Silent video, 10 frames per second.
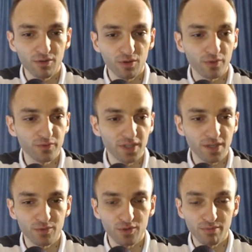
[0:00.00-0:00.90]
all of
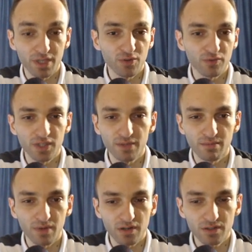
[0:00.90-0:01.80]
them or many of
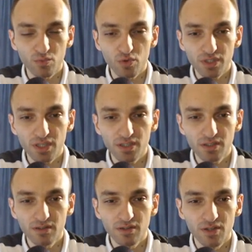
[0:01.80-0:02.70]
them aren't working.
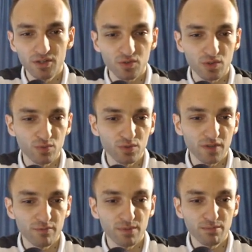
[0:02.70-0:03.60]
So it would
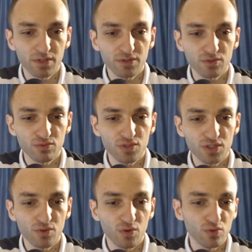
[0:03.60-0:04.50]
have been better to
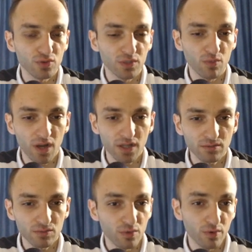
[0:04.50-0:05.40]
just go rook
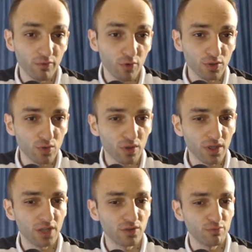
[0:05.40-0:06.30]
d1 to avoid all
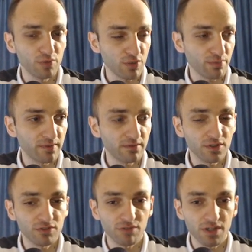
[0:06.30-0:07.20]
kind of bishop
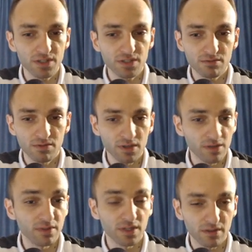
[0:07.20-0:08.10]
f3 threats,
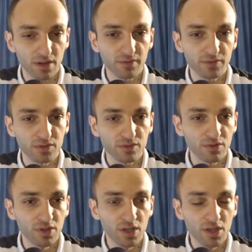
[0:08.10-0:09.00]
even after
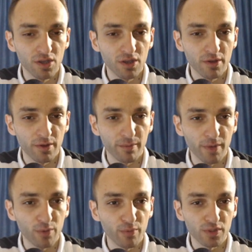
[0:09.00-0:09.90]

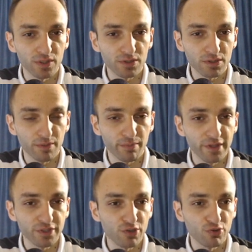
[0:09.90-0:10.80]
my opponent
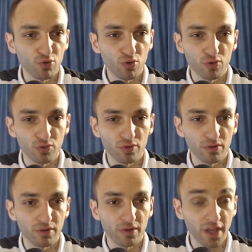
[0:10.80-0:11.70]
places rook on
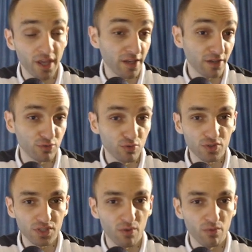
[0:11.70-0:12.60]
a8
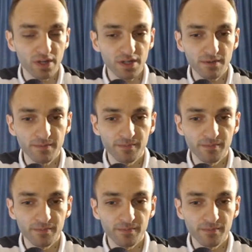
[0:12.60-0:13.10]
rook somewhere.